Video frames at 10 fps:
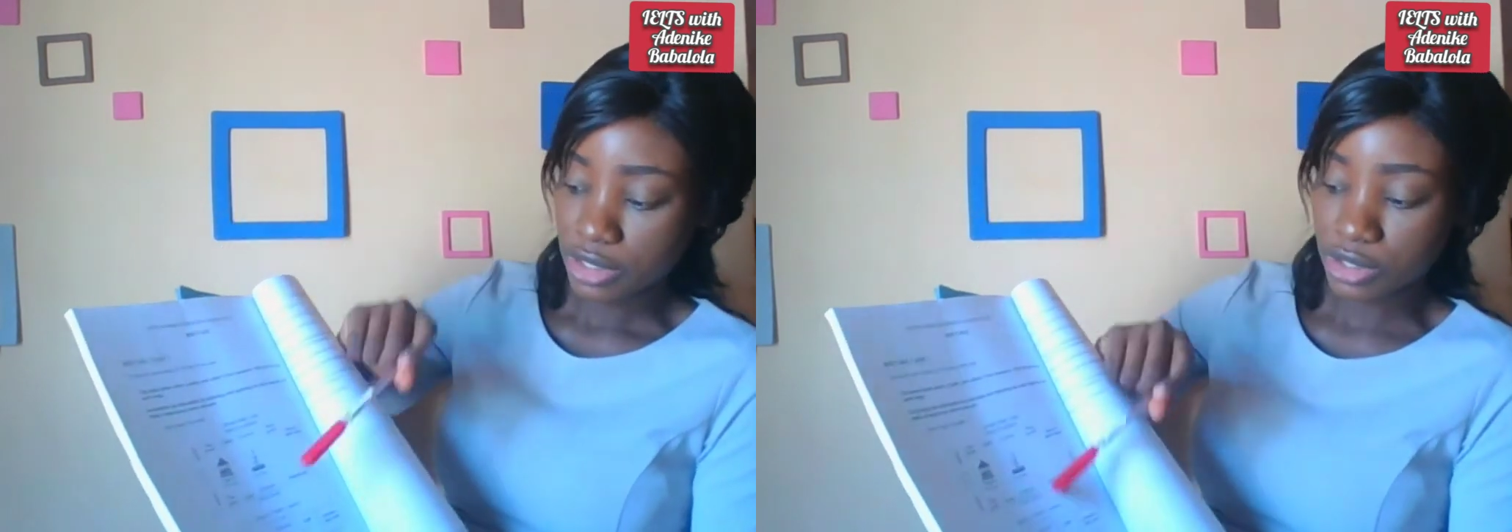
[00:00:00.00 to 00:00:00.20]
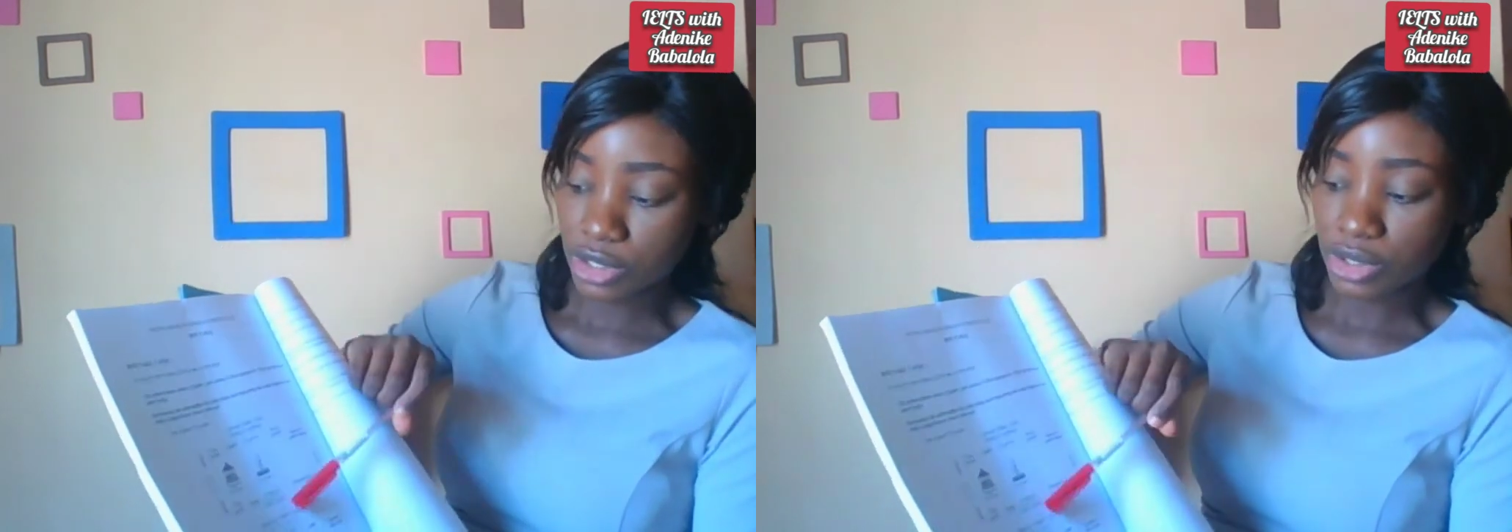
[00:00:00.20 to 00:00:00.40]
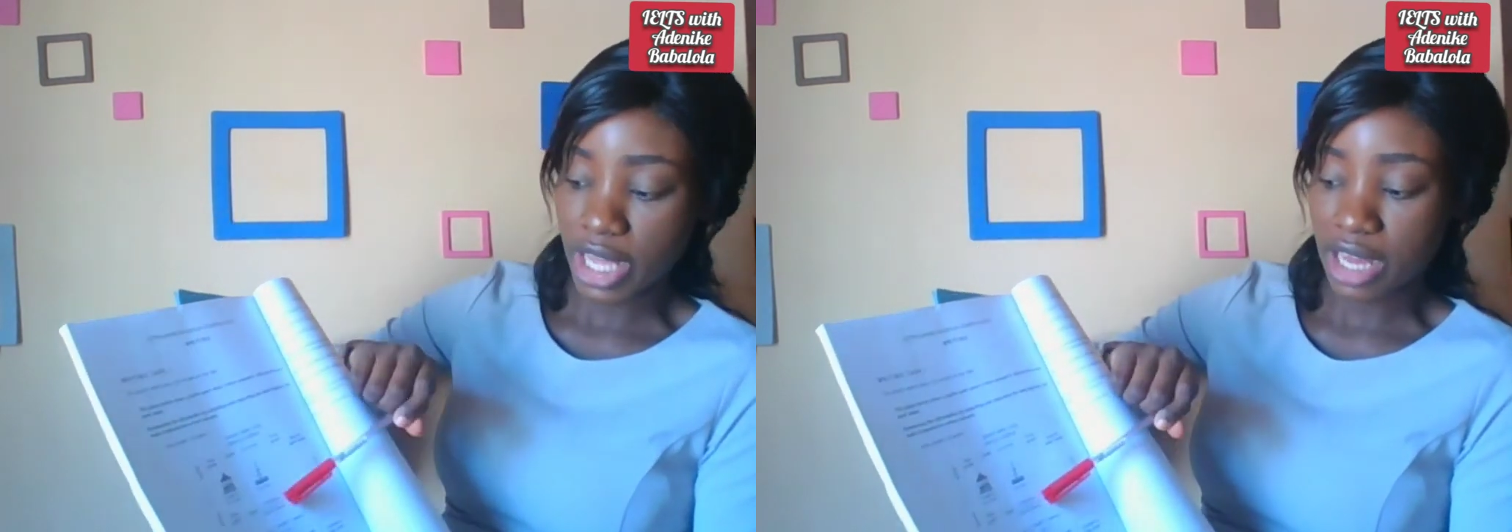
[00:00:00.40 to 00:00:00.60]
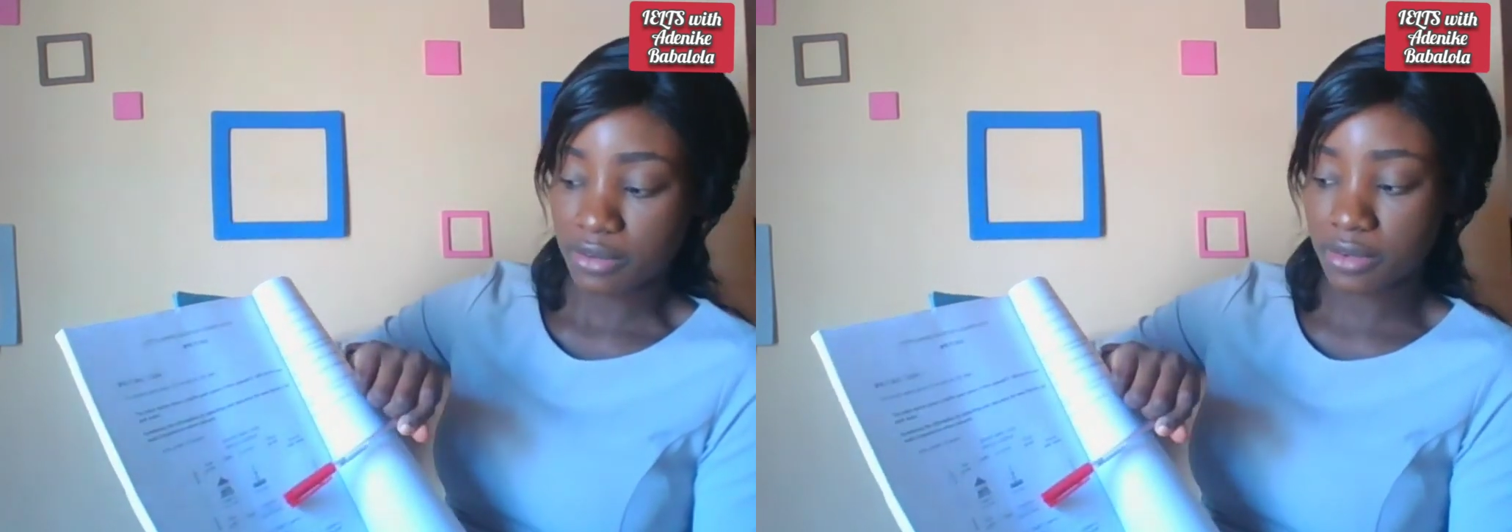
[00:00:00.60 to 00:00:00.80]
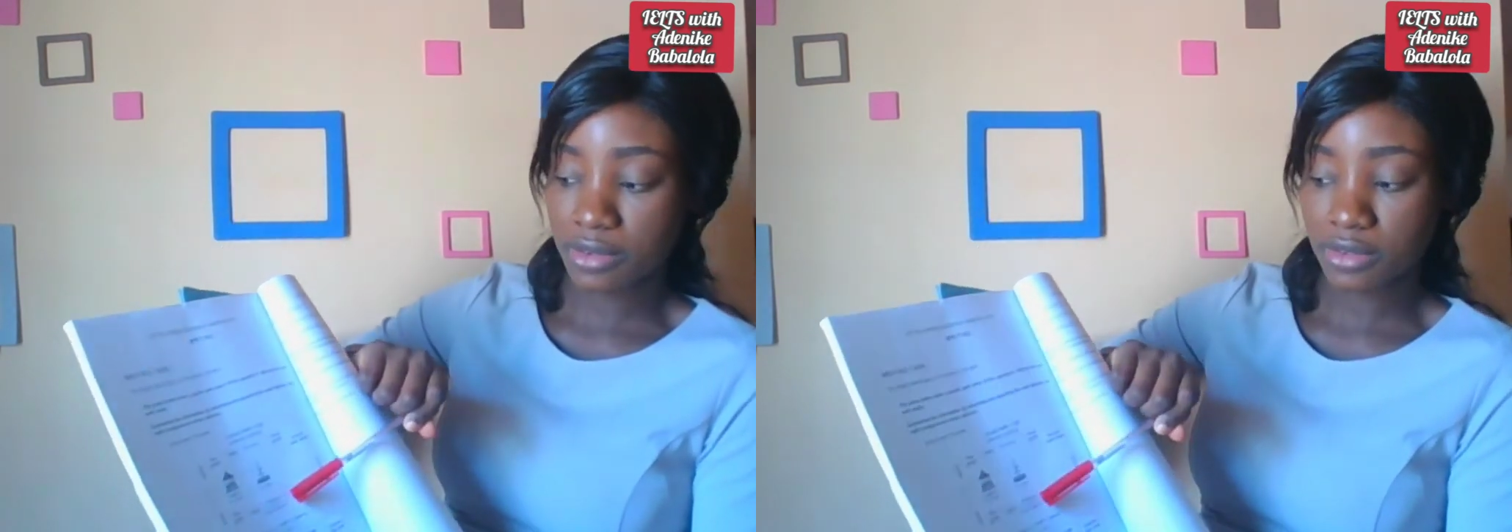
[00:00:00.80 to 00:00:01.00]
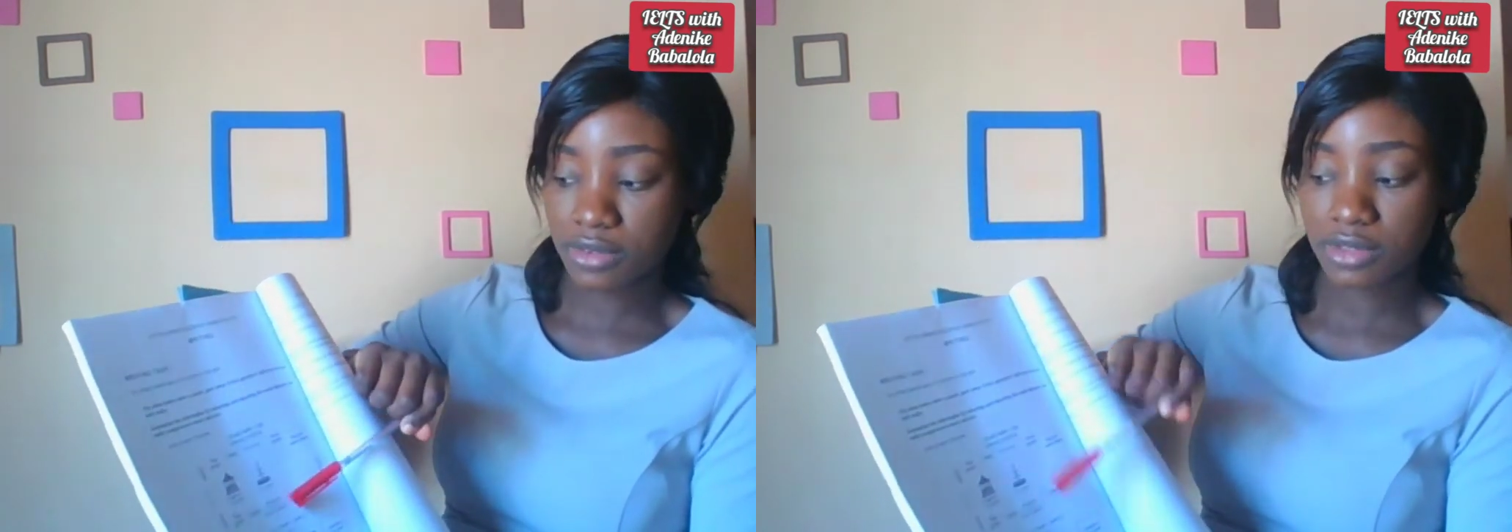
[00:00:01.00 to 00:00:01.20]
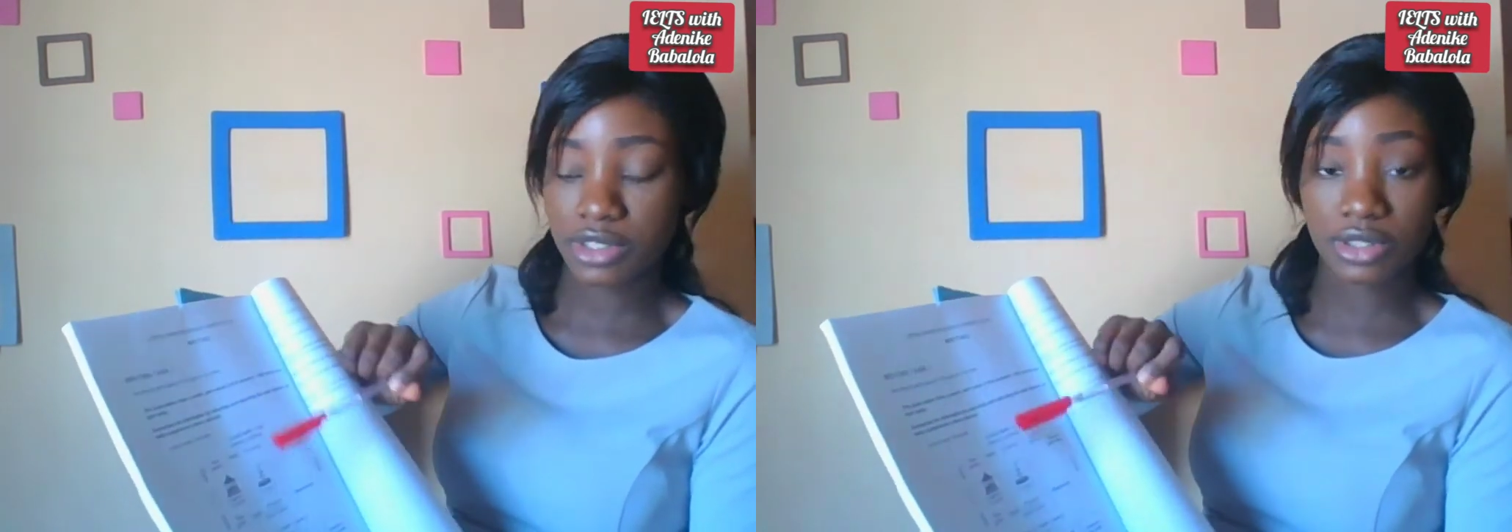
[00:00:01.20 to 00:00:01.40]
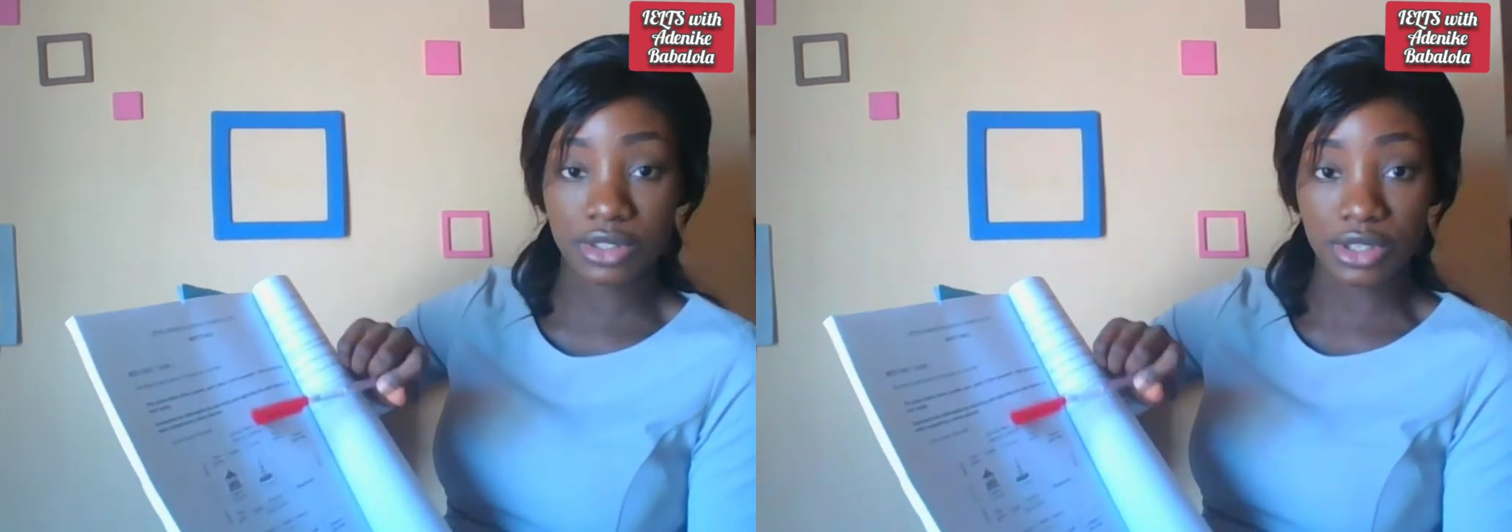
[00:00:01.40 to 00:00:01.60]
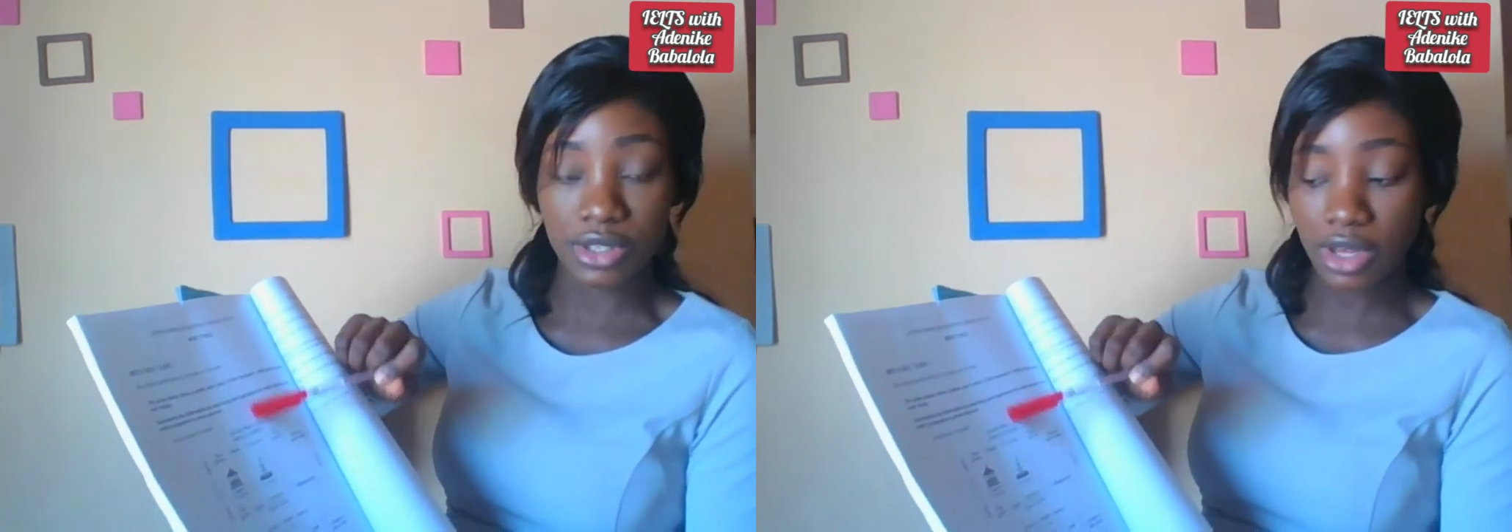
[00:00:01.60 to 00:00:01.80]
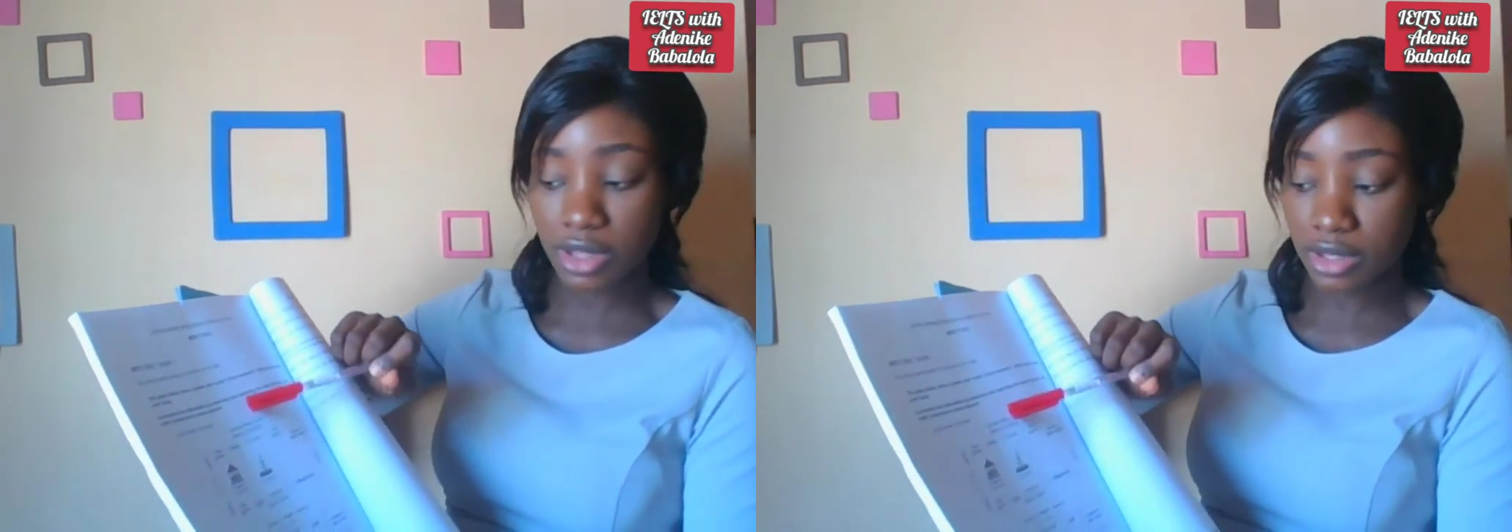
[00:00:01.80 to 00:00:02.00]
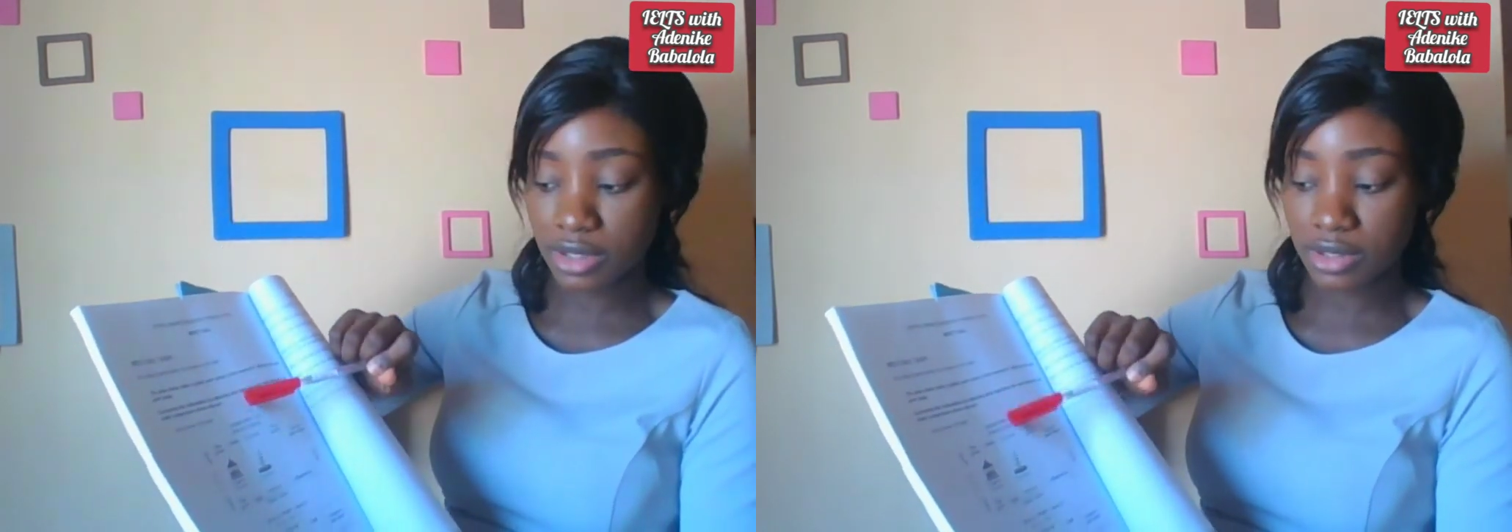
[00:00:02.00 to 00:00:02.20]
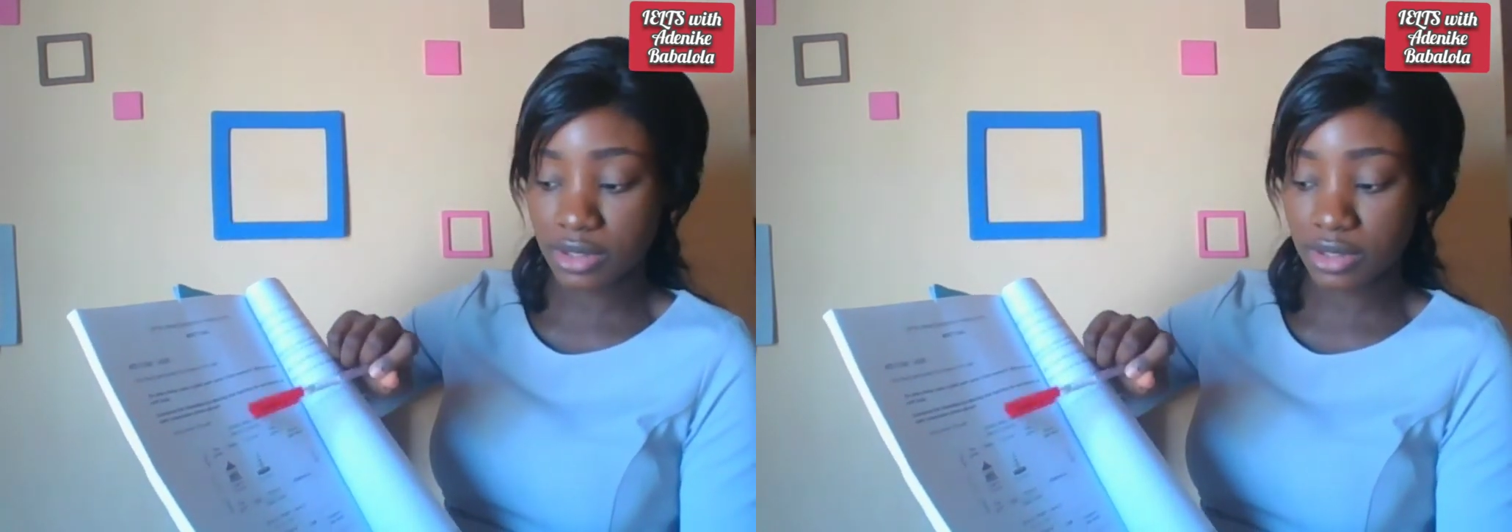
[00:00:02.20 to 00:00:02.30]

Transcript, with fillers: So you have, this is the north,